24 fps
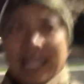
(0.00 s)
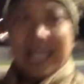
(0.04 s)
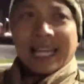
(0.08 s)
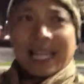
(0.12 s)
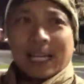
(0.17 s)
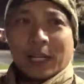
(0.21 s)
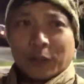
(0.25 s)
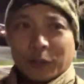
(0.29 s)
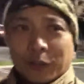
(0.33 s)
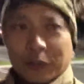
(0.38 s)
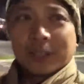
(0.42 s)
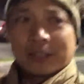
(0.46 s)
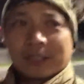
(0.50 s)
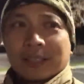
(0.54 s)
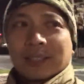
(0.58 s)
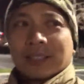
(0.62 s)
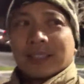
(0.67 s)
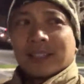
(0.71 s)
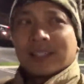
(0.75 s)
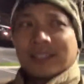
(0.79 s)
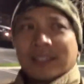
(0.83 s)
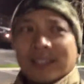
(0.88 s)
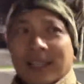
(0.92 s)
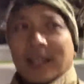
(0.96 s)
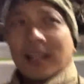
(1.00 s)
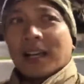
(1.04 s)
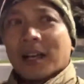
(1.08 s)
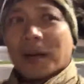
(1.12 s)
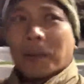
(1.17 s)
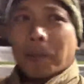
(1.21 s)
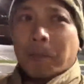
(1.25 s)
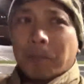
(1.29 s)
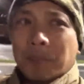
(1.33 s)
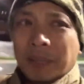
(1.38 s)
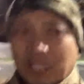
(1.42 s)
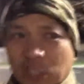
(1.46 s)
health
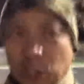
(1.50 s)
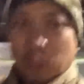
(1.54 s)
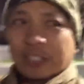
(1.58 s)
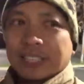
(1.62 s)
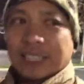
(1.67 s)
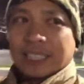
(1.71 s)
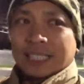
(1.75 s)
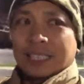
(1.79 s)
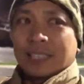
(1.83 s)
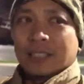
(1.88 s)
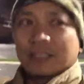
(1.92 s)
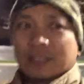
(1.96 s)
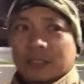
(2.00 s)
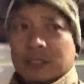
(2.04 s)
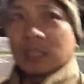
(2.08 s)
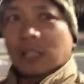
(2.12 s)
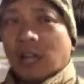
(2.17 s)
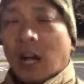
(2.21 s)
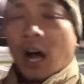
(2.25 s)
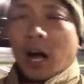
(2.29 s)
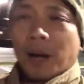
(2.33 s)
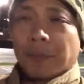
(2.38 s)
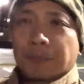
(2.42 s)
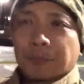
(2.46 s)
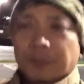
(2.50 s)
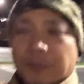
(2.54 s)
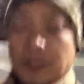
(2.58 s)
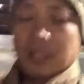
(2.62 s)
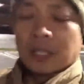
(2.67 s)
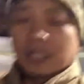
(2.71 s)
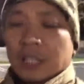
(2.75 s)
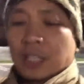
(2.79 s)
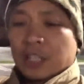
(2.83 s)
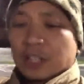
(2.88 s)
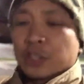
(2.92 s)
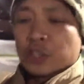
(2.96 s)
ability, to, op
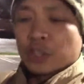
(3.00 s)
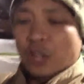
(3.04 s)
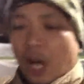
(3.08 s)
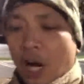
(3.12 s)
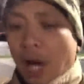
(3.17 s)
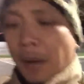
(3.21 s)
to